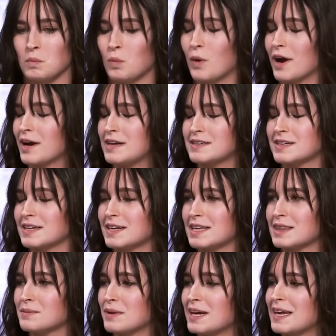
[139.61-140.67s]
Where he's going to
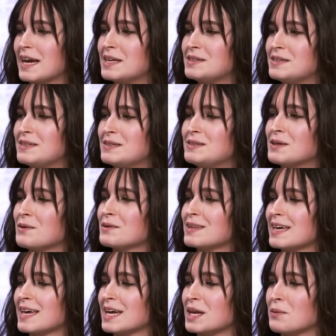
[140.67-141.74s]
get the money, I don't
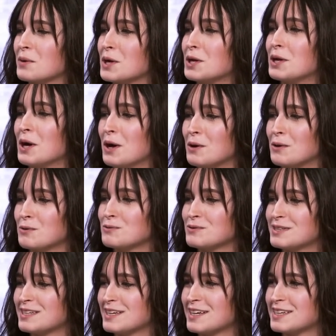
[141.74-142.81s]
think anyone
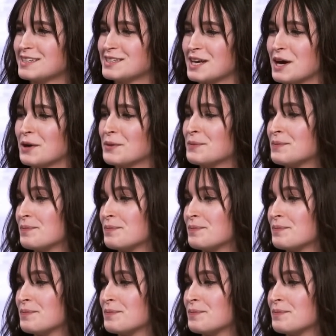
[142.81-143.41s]
knows. So,